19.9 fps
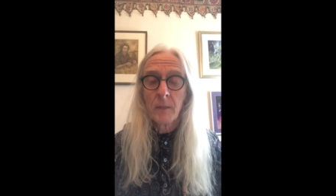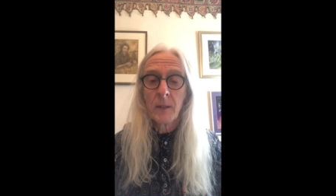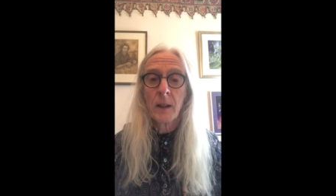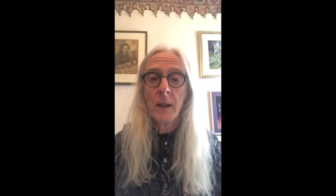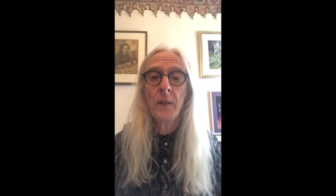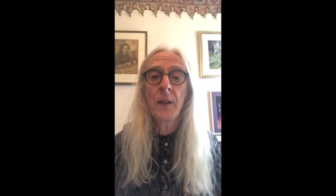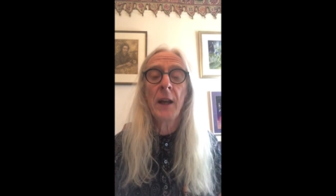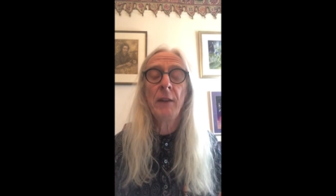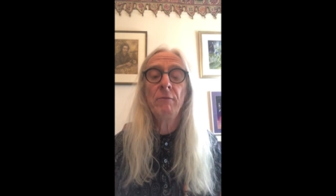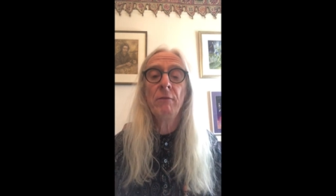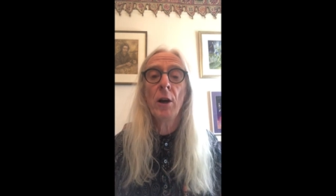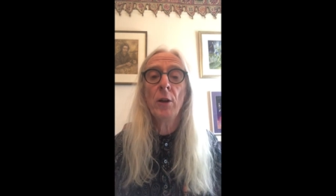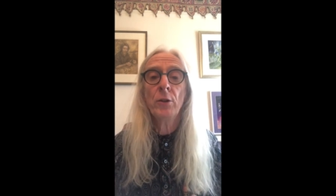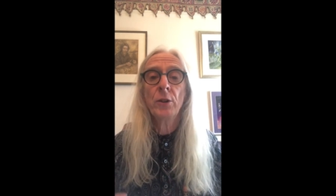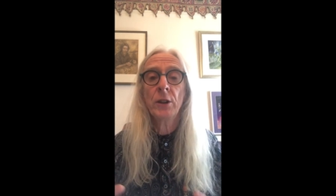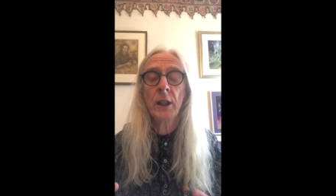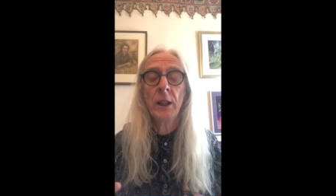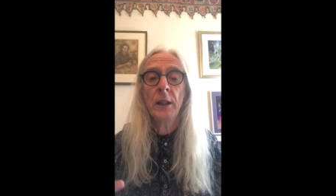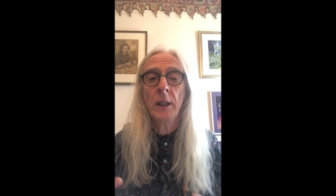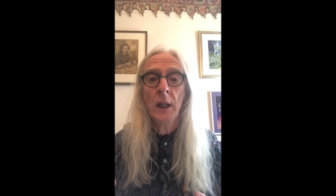they
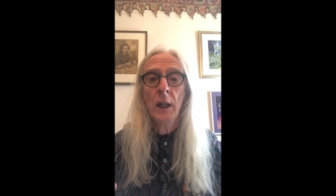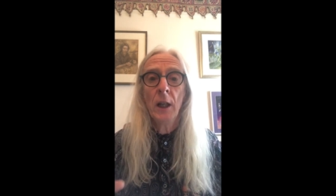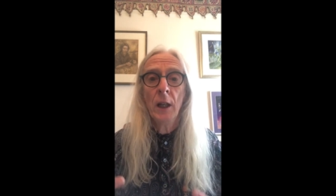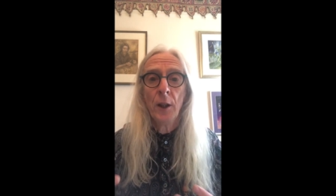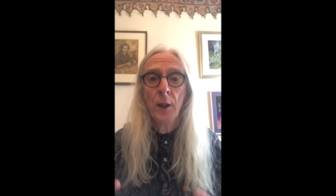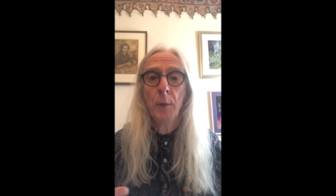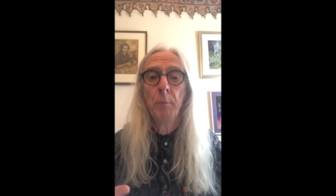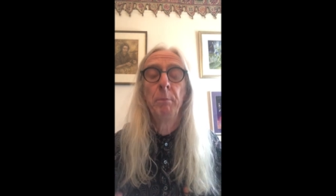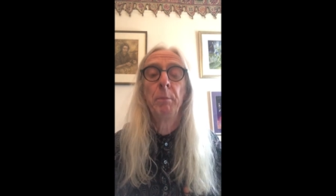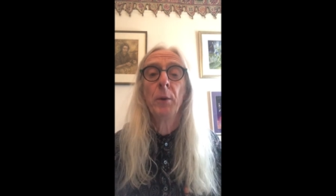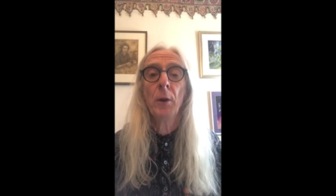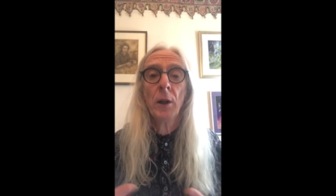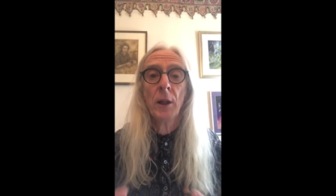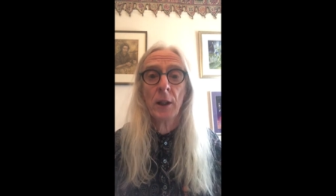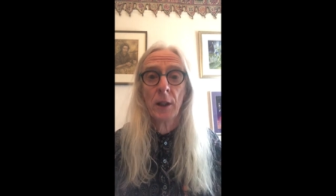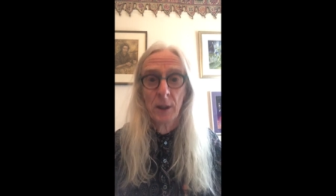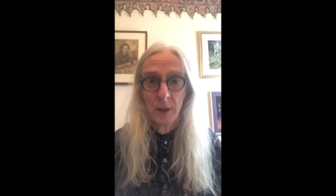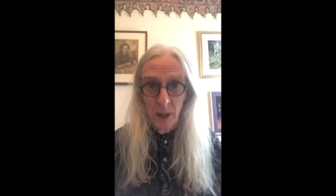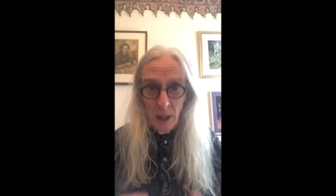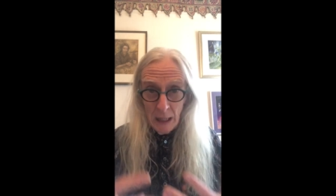roasted the
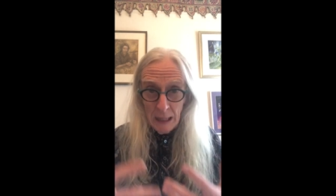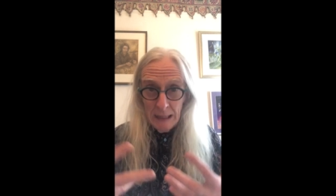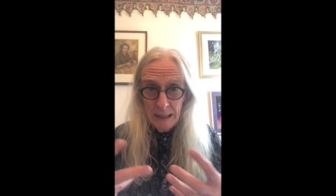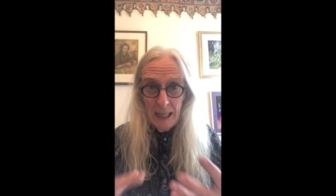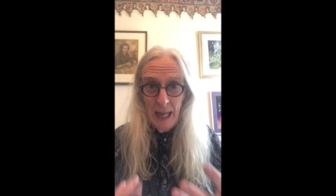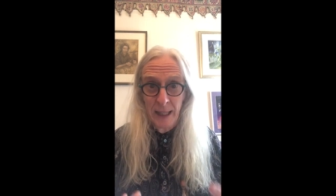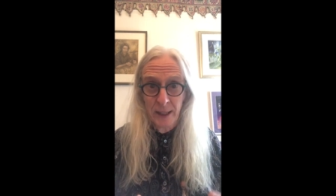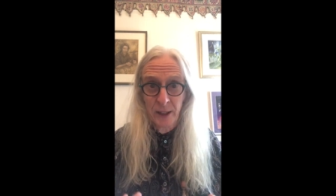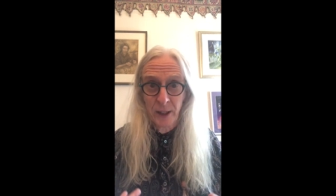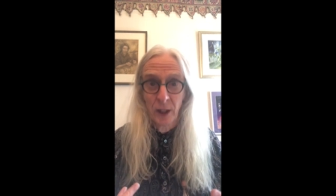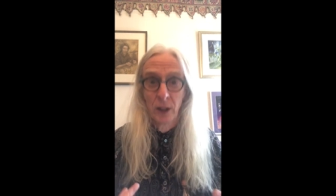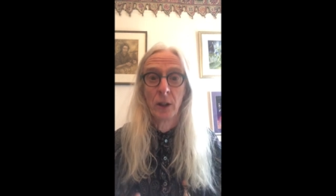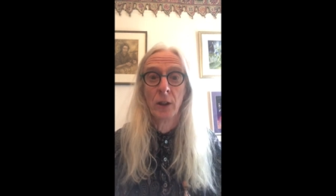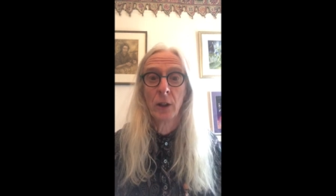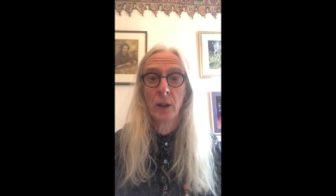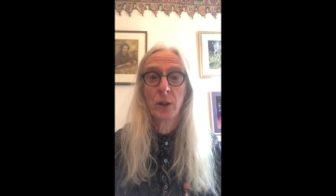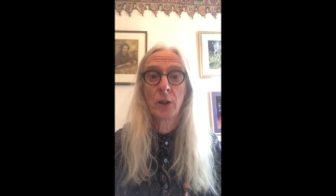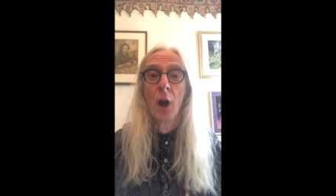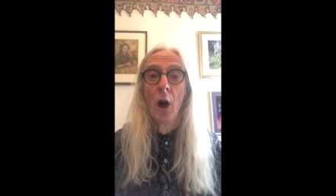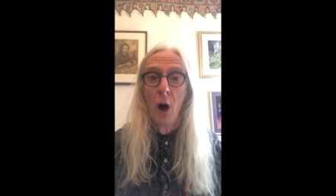bullock's
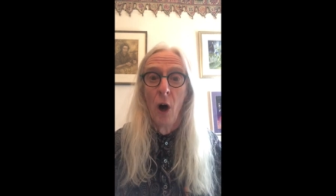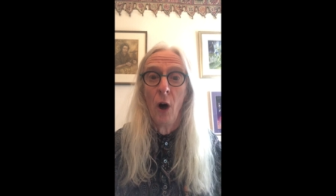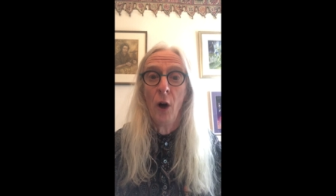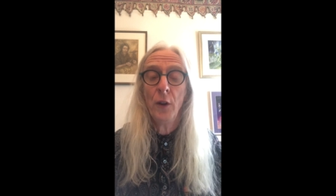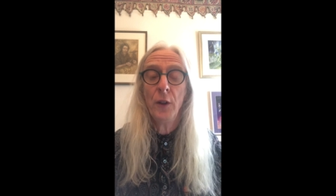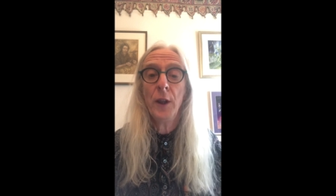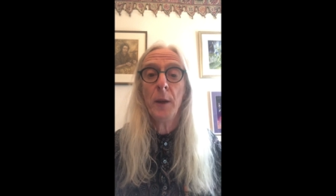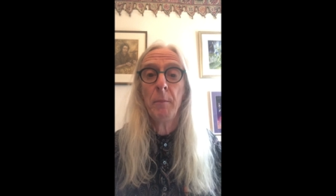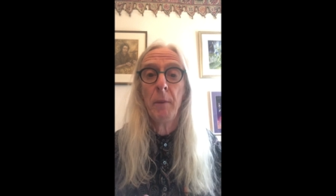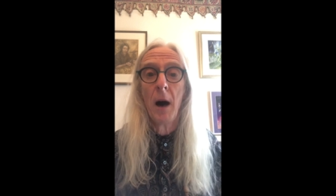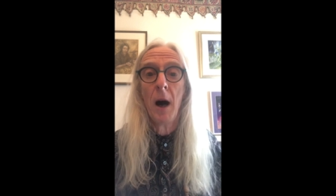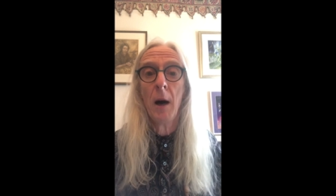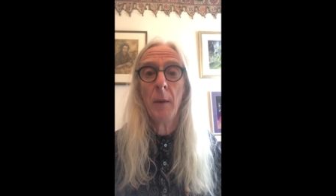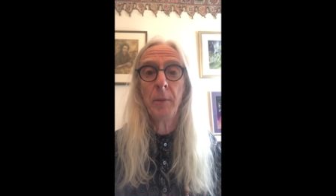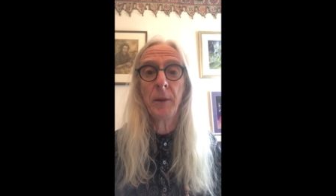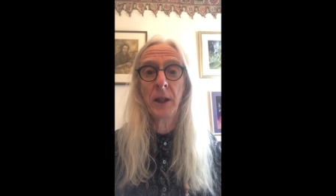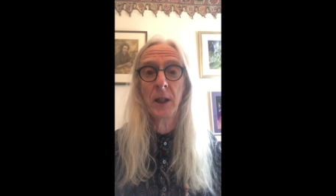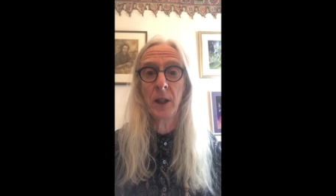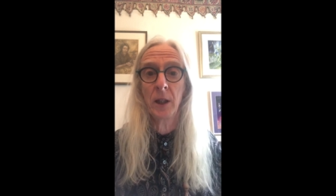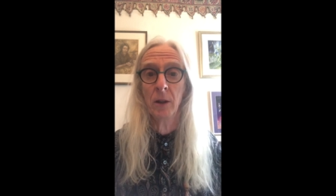testicles on the
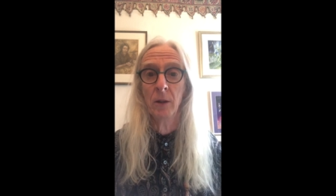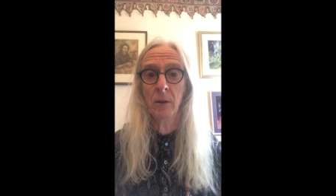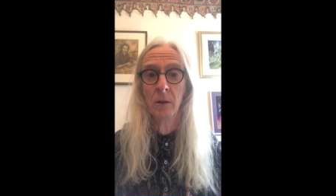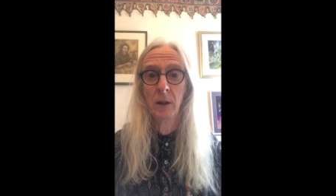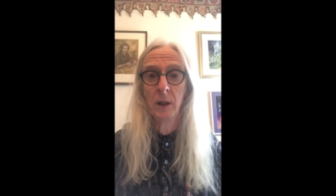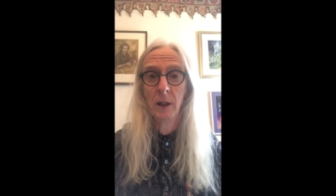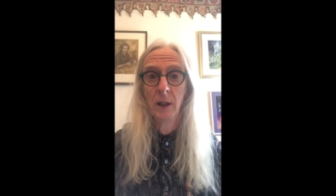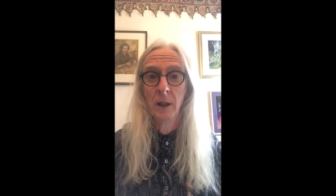barbecue,